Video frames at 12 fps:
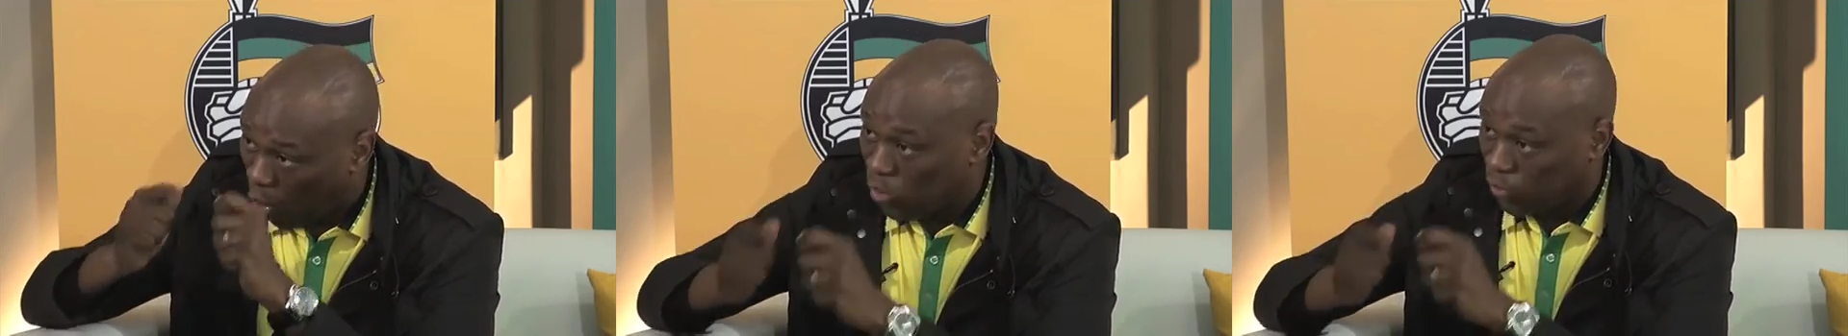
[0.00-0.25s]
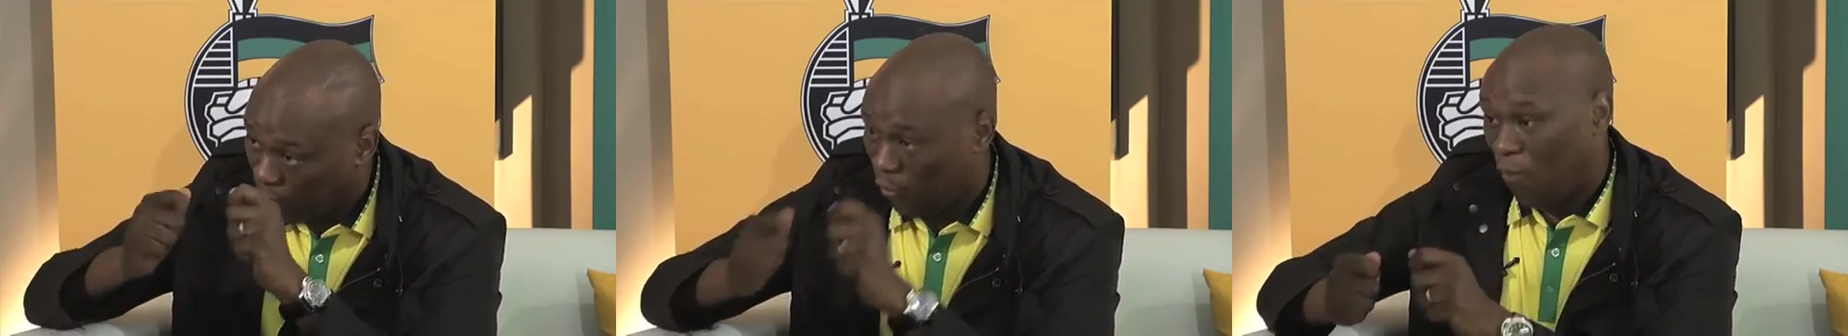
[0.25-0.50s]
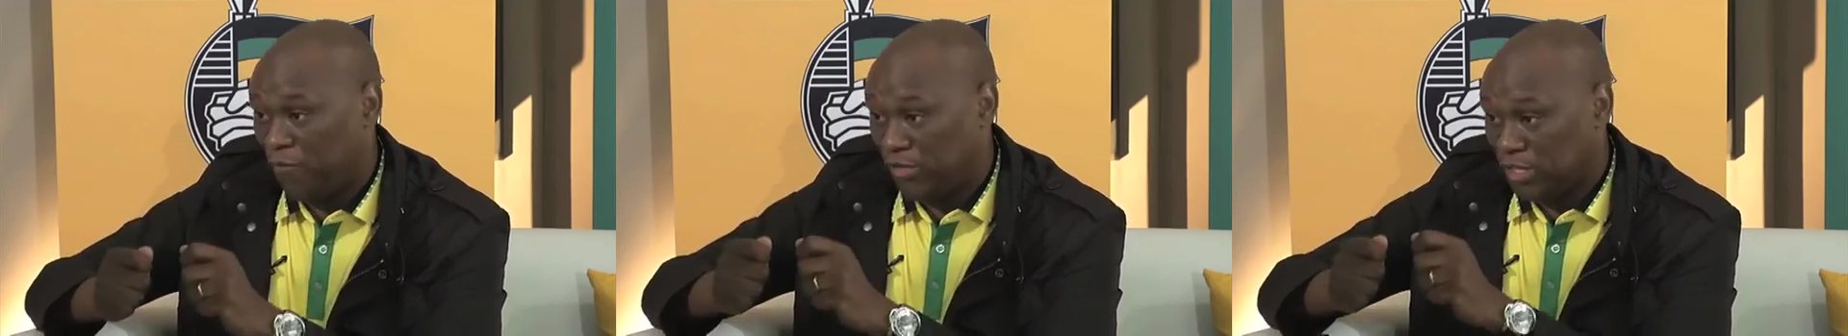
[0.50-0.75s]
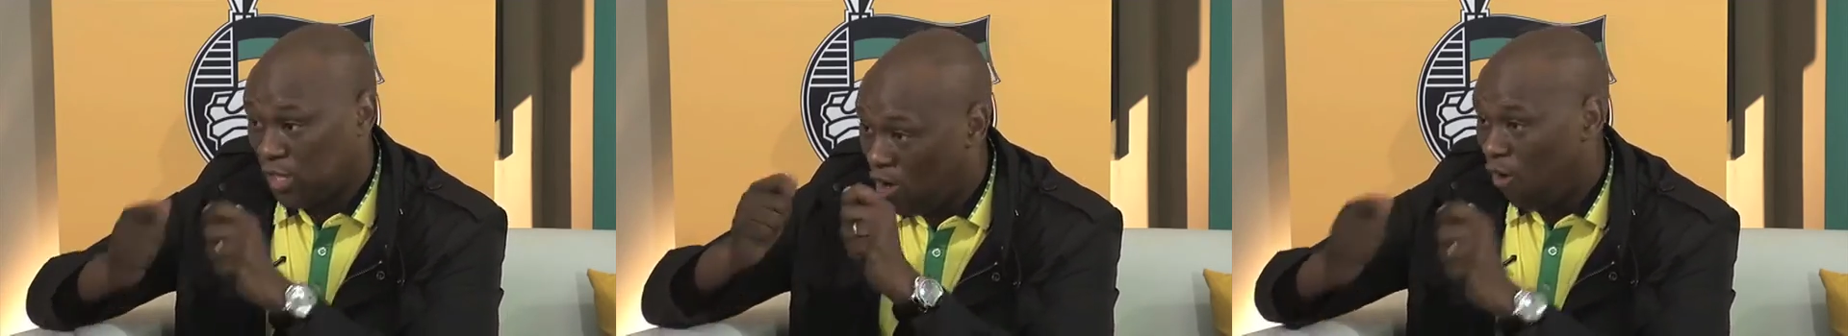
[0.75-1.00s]
oath of
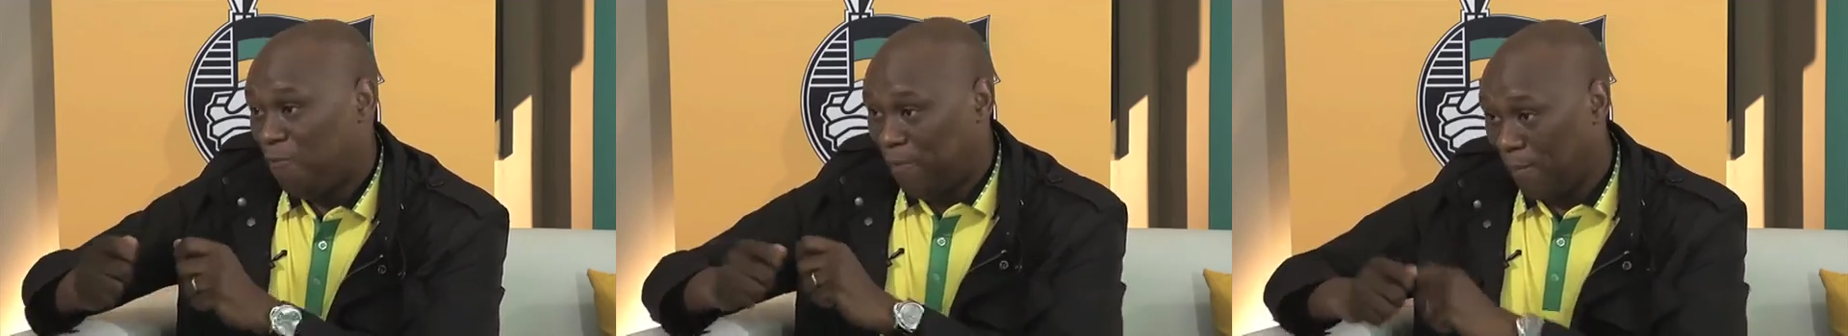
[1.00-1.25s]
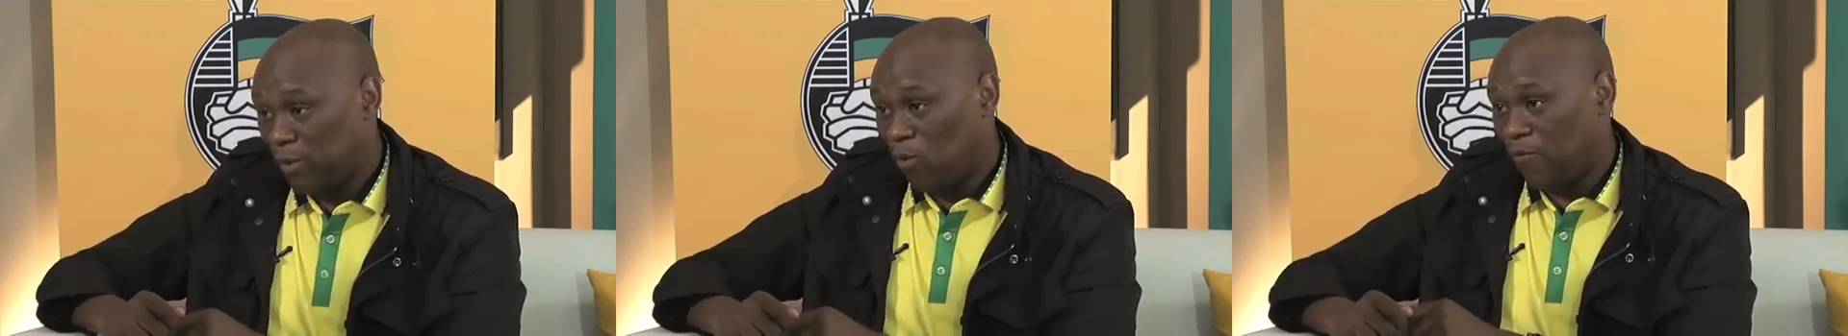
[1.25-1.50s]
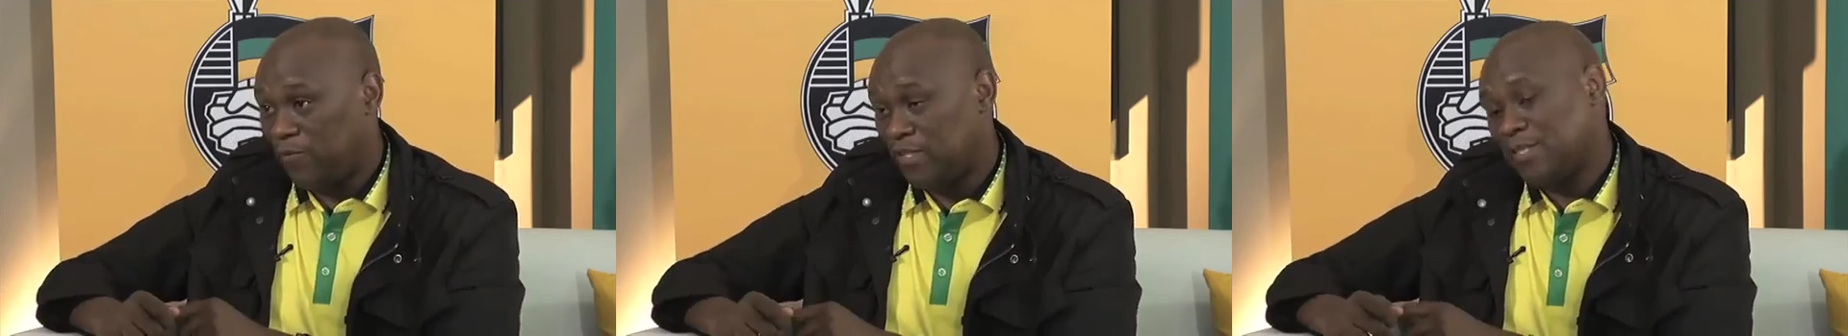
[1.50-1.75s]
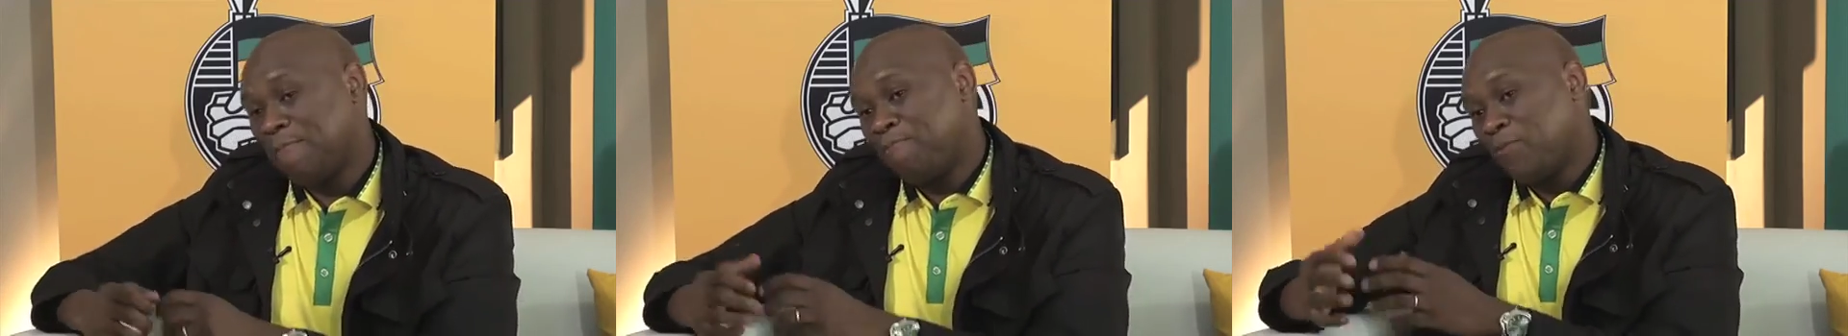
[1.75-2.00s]
office, of public office.